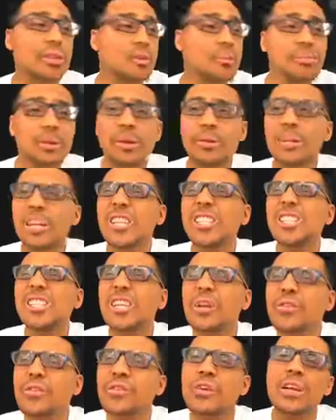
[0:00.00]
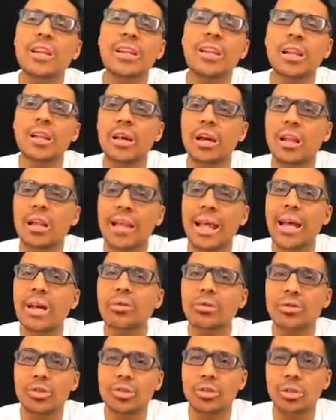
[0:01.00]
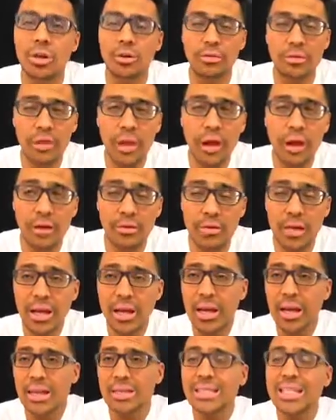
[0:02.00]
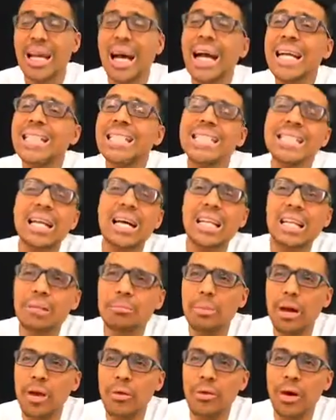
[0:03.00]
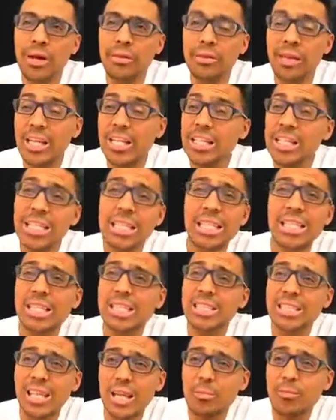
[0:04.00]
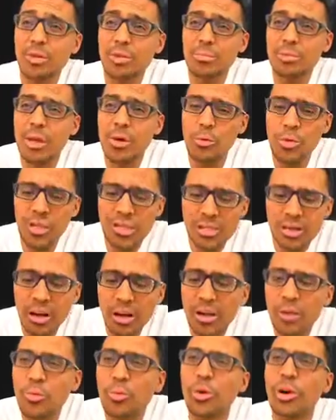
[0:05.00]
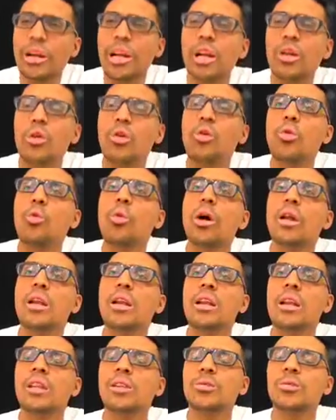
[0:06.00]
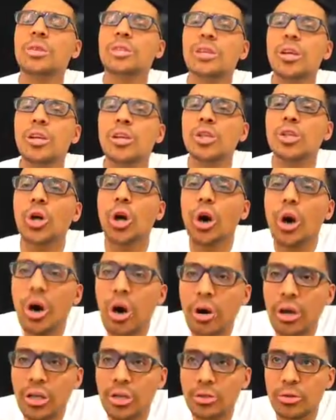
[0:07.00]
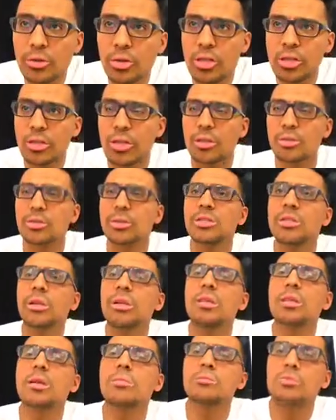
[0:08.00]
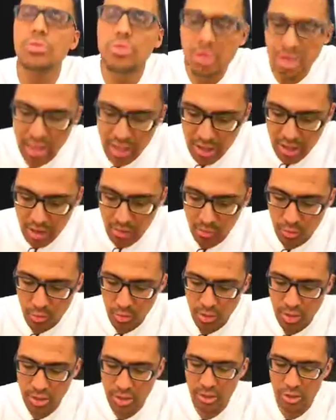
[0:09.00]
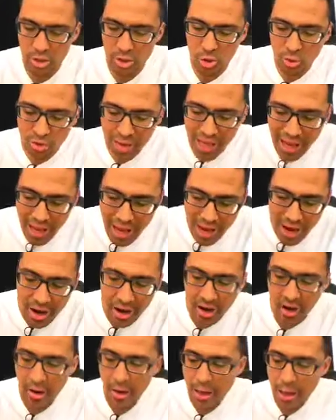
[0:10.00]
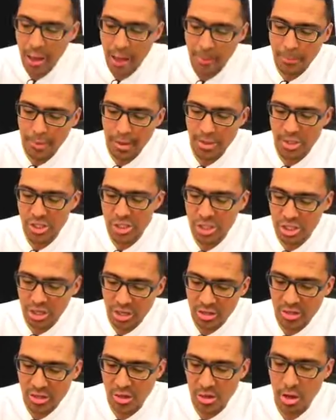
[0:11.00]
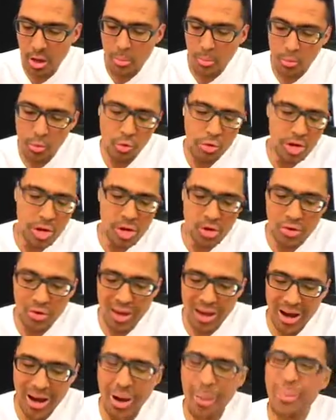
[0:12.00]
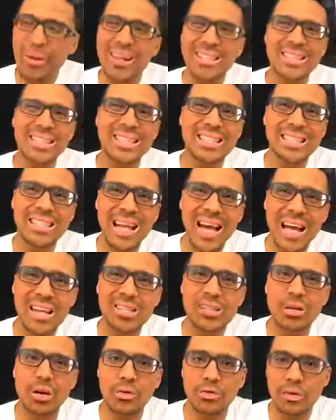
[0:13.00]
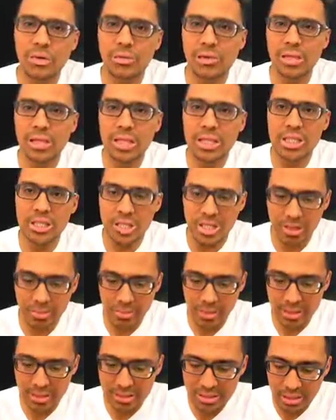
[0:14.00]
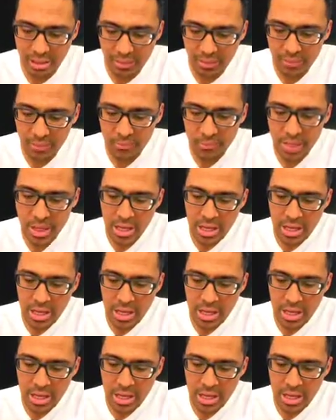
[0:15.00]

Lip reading: There's different languages of love. See, I studied my wife and she did the same with me. We started working on one another. We started talking to each other. We started communicating with one another. So care about each other more than you care about the status of the relationship itself.